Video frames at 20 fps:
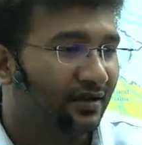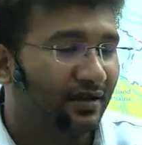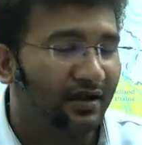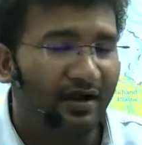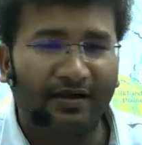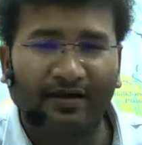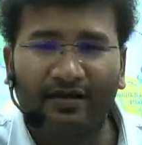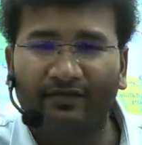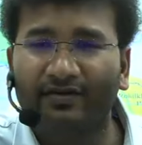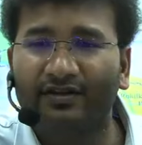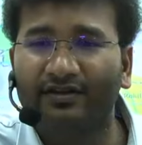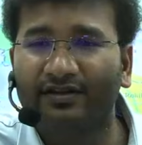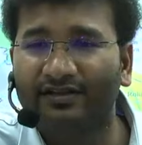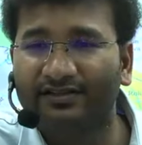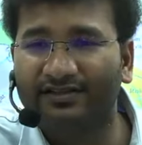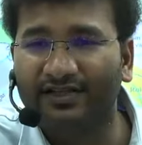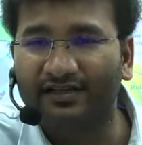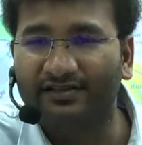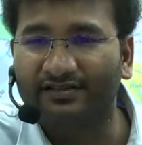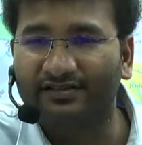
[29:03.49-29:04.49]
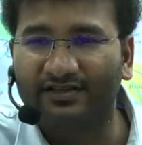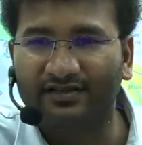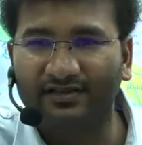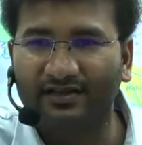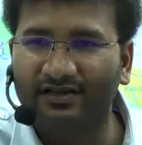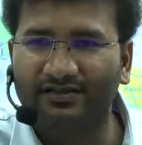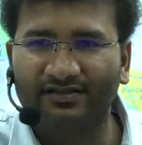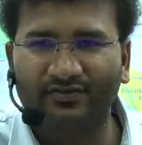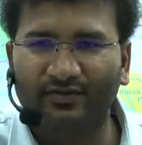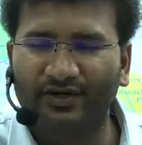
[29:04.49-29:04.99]
and everything changed.
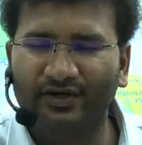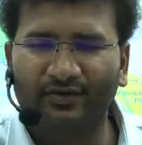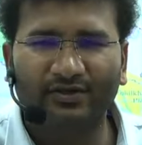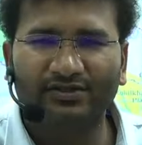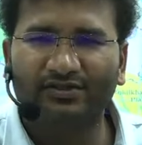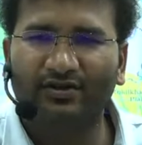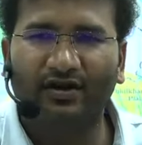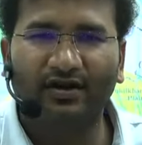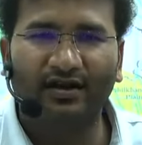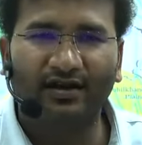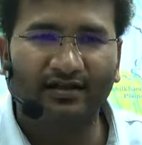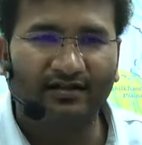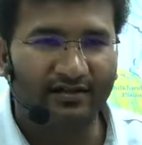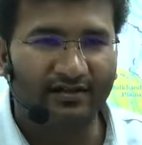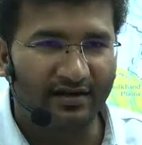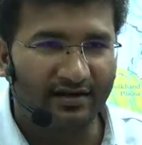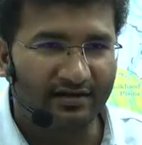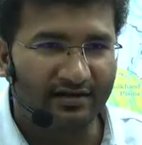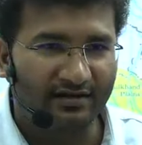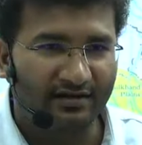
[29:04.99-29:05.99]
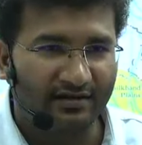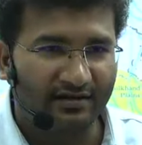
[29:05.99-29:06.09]
It was not like that.